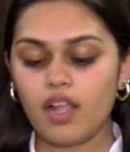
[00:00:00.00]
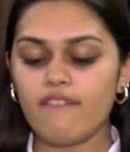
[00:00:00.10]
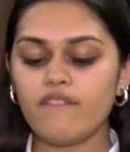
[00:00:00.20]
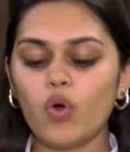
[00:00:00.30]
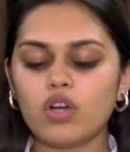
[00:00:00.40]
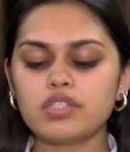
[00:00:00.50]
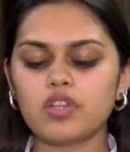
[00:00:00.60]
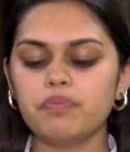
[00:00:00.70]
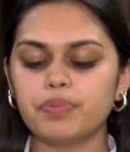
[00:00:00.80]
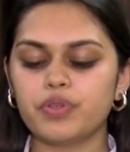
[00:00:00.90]
Focus
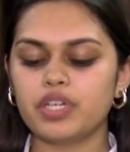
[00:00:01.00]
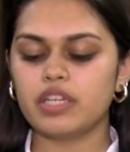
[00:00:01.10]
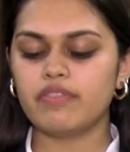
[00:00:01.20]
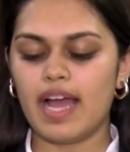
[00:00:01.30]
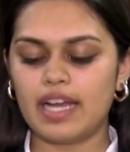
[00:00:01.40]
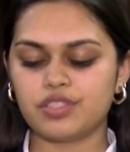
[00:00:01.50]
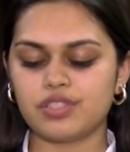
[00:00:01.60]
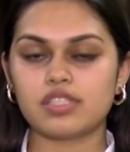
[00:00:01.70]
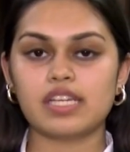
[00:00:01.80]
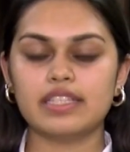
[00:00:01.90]
on punitive
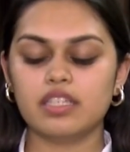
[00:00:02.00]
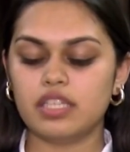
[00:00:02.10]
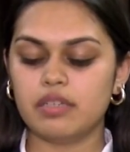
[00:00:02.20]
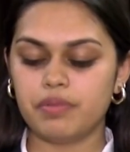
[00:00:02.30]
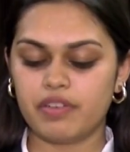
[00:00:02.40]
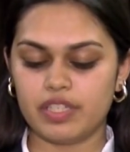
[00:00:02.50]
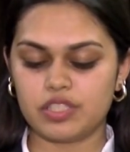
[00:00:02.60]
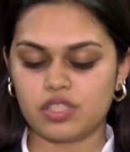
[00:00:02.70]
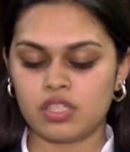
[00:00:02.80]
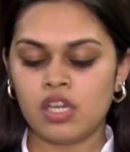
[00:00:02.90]
actions rather than
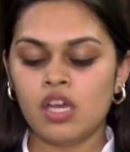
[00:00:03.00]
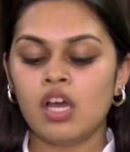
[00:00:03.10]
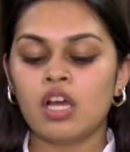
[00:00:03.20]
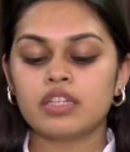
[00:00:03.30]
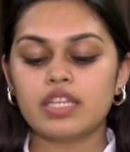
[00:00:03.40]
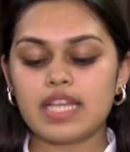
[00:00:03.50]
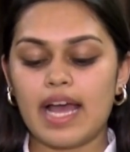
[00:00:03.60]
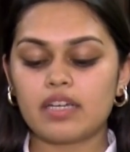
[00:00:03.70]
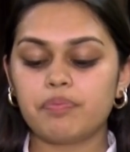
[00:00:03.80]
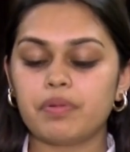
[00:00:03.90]
prevention. This
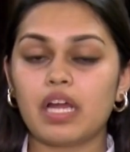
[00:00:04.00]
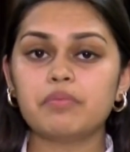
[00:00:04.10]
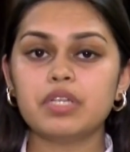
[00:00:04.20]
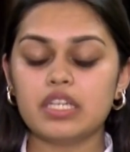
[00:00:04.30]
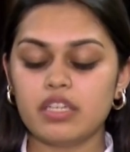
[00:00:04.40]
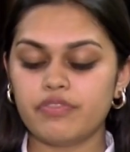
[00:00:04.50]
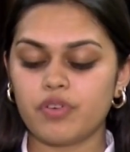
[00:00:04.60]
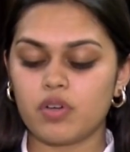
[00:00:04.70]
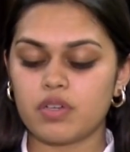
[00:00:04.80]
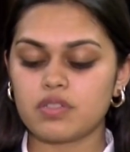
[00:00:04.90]
act primarily
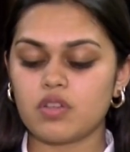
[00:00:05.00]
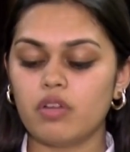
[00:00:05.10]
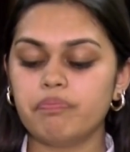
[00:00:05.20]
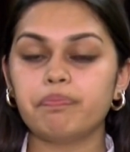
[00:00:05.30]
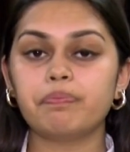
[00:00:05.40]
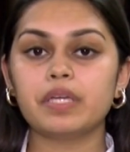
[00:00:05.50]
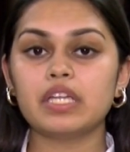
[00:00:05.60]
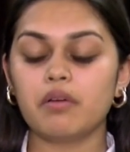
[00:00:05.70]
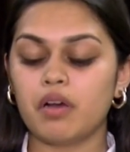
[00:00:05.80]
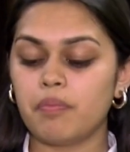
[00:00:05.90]
focuses on
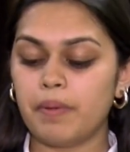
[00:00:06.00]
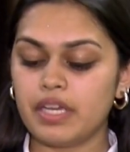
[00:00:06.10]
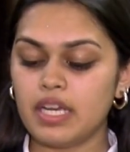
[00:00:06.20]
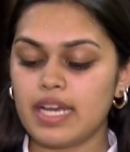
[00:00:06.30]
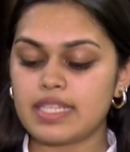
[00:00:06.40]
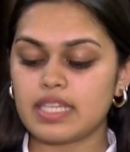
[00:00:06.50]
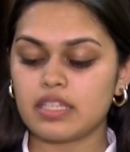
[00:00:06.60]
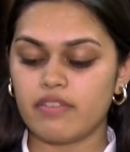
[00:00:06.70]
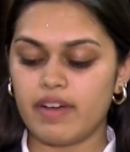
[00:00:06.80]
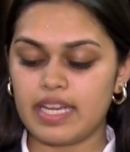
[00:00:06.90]
penalizing
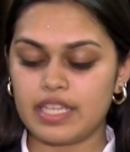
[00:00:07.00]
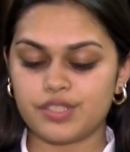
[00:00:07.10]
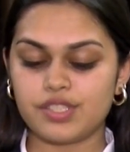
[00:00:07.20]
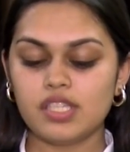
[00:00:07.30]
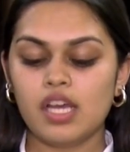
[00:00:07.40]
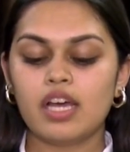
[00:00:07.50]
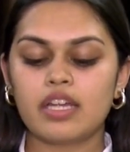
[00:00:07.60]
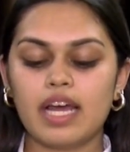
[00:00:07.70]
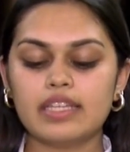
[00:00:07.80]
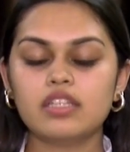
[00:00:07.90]
the violations
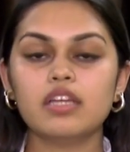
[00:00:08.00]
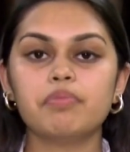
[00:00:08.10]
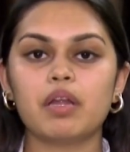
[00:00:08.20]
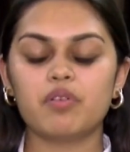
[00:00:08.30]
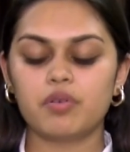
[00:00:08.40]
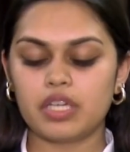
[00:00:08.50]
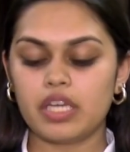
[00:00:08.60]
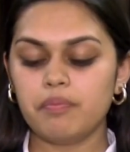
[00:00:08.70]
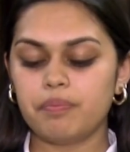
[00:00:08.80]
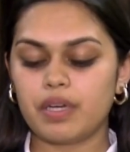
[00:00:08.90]
rather than
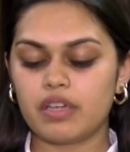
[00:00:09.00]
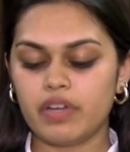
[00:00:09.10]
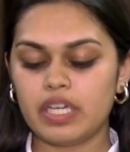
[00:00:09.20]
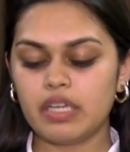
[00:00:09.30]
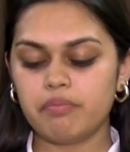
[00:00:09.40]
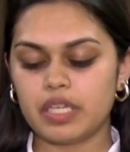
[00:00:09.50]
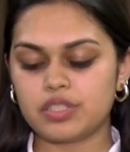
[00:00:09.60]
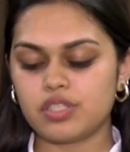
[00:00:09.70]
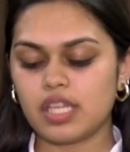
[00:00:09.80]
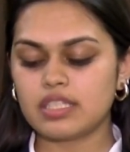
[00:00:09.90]
promoting preventing measures and